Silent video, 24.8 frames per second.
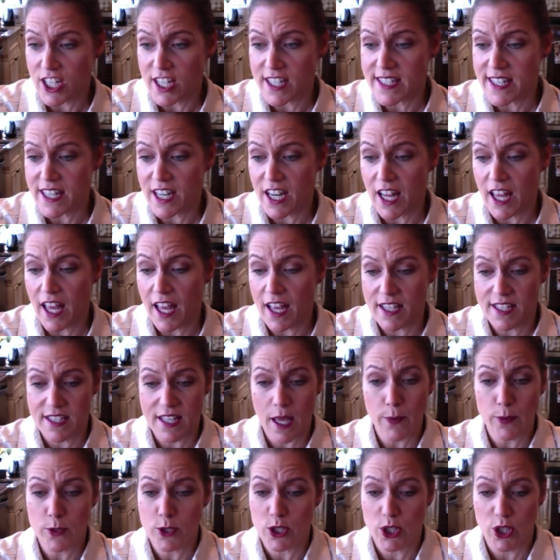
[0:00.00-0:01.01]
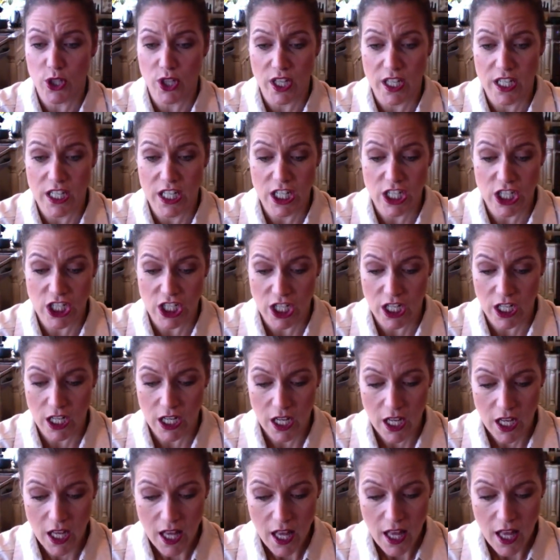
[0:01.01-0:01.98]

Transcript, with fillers: it's in exceptional condition.